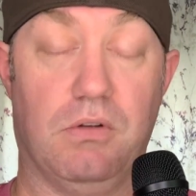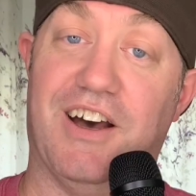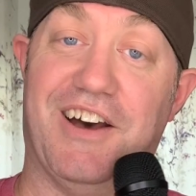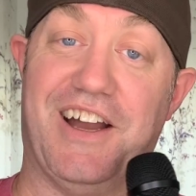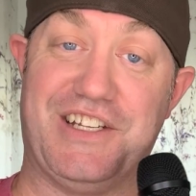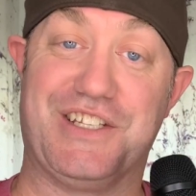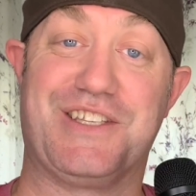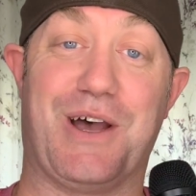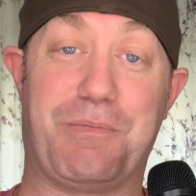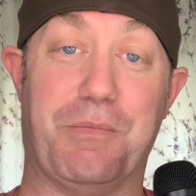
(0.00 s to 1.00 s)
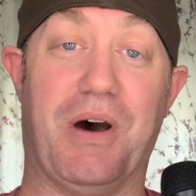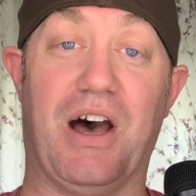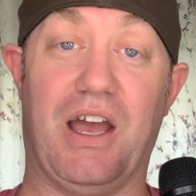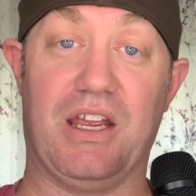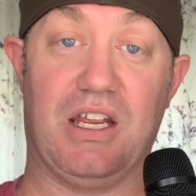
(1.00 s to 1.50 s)
I just stopped
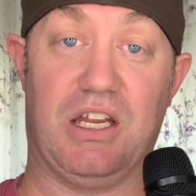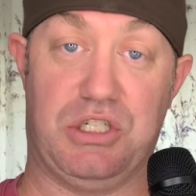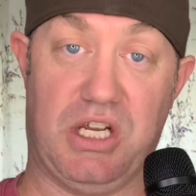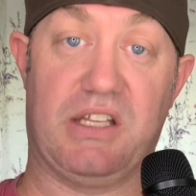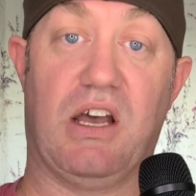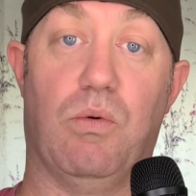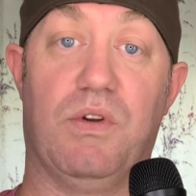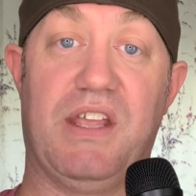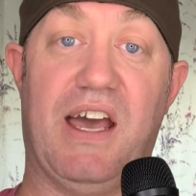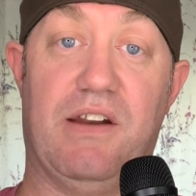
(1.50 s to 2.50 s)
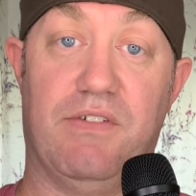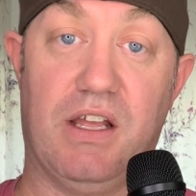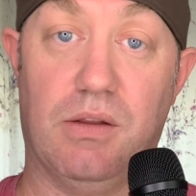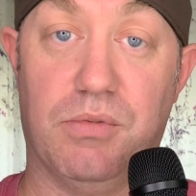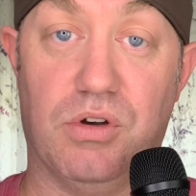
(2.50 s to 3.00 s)
by and checked out what they had
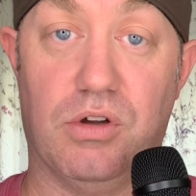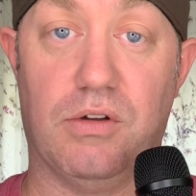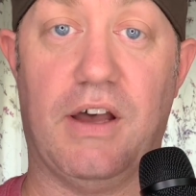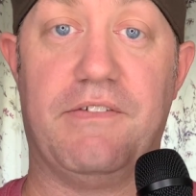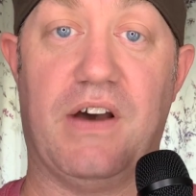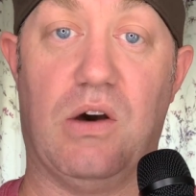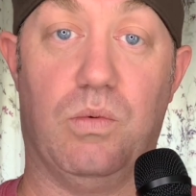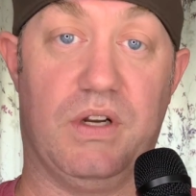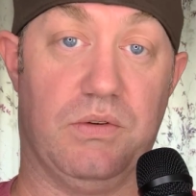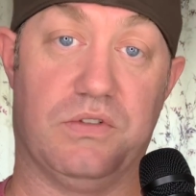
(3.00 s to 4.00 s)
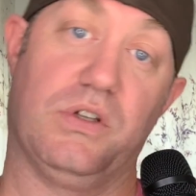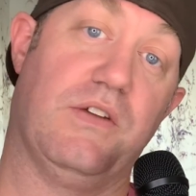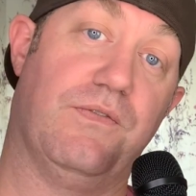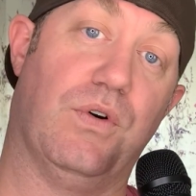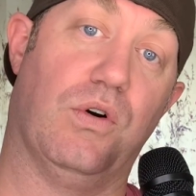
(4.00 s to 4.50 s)
available. I found what I was
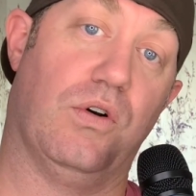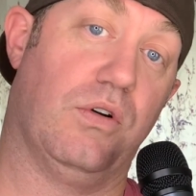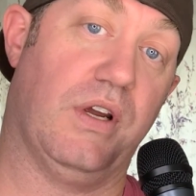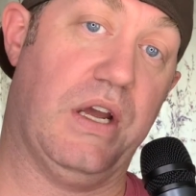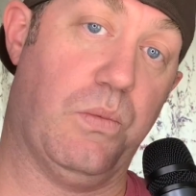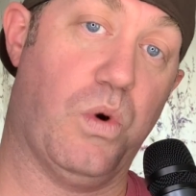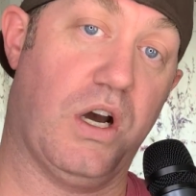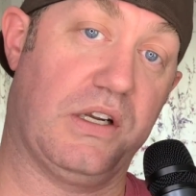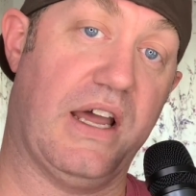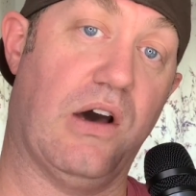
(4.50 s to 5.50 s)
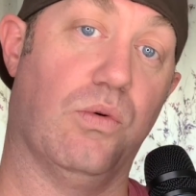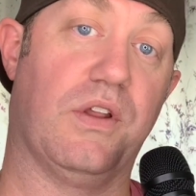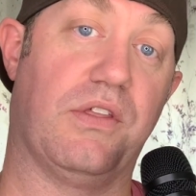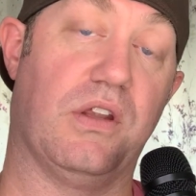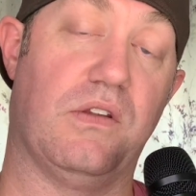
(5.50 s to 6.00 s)
looking for and walked out
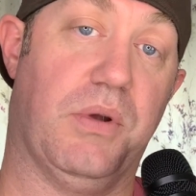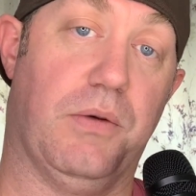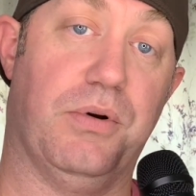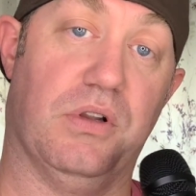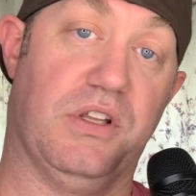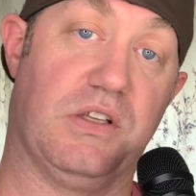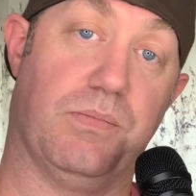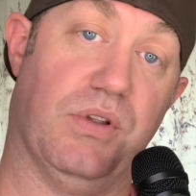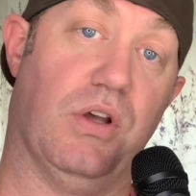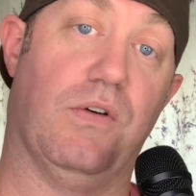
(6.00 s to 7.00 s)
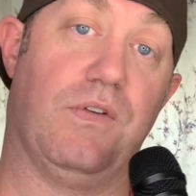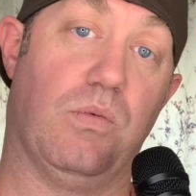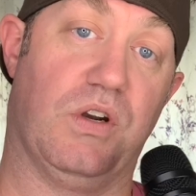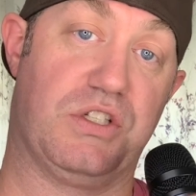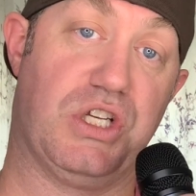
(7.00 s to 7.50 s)
with it, but I'll put links below if you
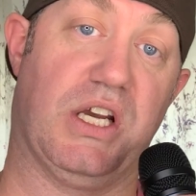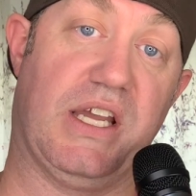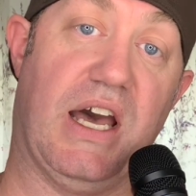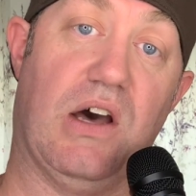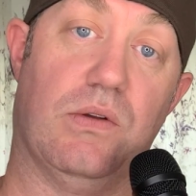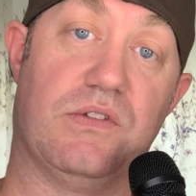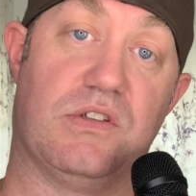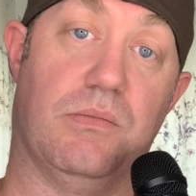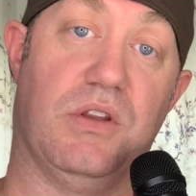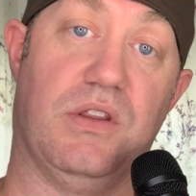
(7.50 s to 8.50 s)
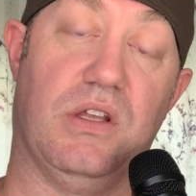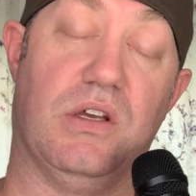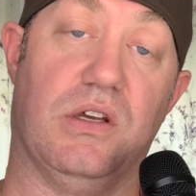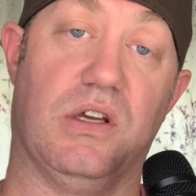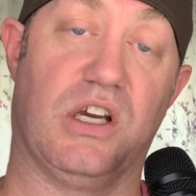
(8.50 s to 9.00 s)
want to check out some of
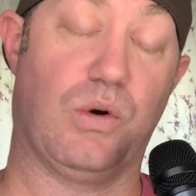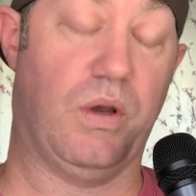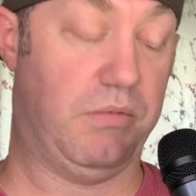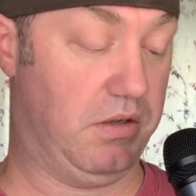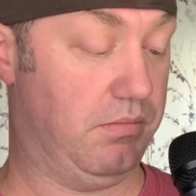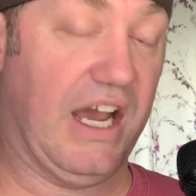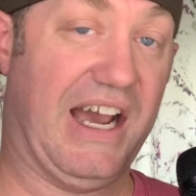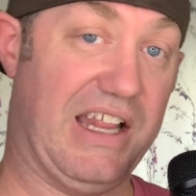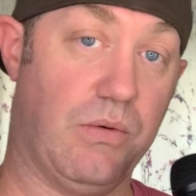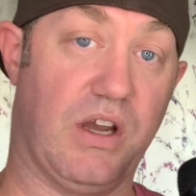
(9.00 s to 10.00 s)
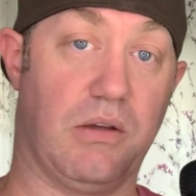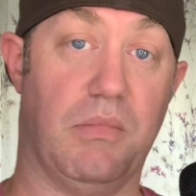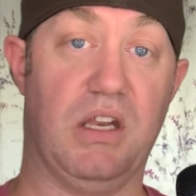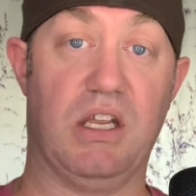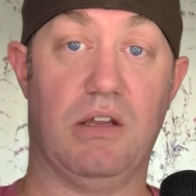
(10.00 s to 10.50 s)
the equipment. I highly
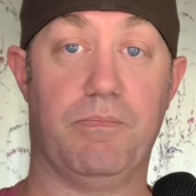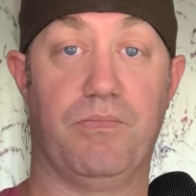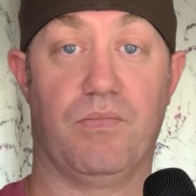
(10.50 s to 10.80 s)
recommend it.